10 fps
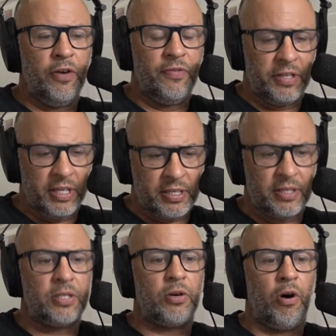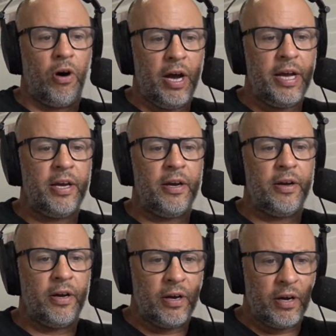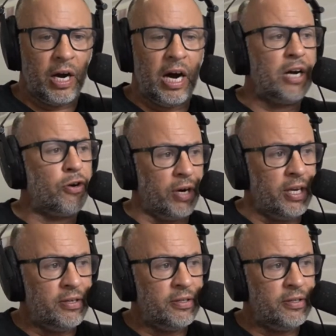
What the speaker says: over the distance. I agree.